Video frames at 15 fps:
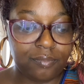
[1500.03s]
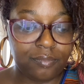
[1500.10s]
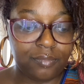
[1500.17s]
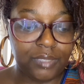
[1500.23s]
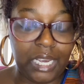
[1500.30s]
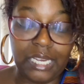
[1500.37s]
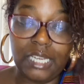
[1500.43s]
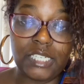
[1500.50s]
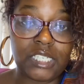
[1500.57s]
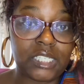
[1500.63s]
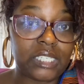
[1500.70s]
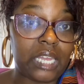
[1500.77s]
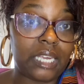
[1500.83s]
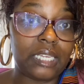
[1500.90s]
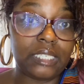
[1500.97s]
And he just
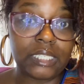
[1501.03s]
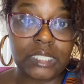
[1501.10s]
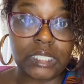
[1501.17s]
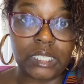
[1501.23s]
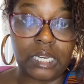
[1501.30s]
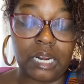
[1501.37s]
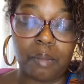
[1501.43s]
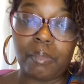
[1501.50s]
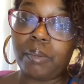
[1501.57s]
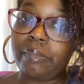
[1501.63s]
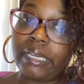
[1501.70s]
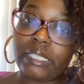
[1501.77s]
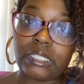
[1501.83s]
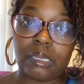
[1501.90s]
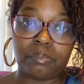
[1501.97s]
like, listen, I'm gonna
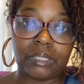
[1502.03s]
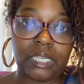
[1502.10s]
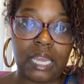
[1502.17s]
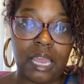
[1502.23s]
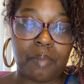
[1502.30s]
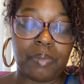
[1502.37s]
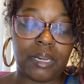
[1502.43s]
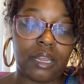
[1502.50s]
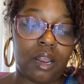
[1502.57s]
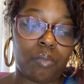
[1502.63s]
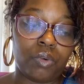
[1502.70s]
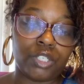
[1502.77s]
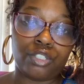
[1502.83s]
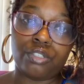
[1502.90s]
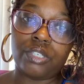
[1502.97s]
make something happen. I
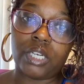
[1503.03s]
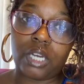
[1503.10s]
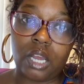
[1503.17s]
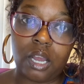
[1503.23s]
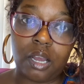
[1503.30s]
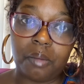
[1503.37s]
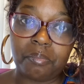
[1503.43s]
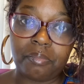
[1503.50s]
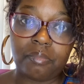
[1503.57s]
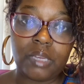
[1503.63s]
want you to come